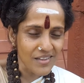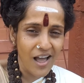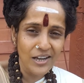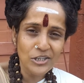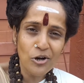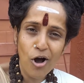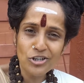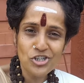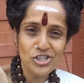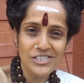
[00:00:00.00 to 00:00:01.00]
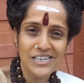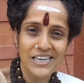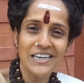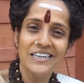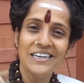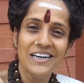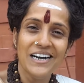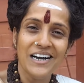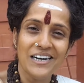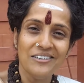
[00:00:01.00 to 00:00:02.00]
unconsciously
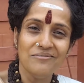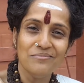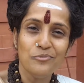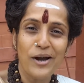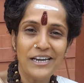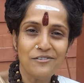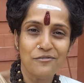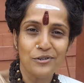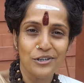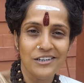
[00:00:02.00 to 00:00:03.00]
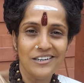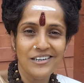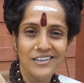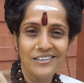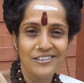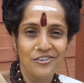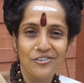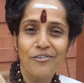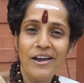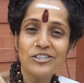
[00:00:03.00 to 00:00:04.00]
wait for
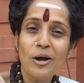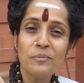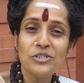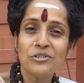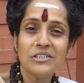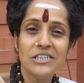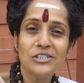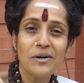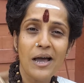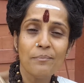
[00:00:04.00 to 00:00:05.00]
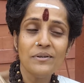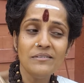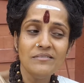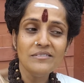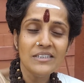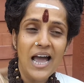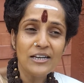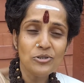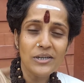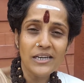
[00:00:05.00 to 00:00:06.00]
the right opportunity to happen.
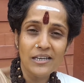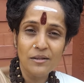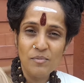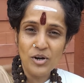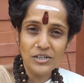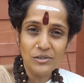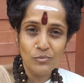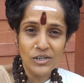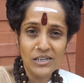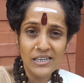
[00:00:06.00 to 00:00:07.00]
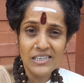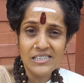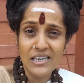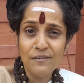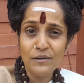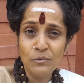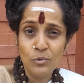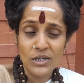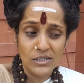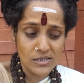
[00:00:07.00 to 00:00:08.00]
Actually, in the modern world, it's even
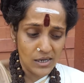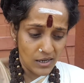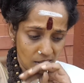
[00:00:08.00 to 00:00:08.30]
worse.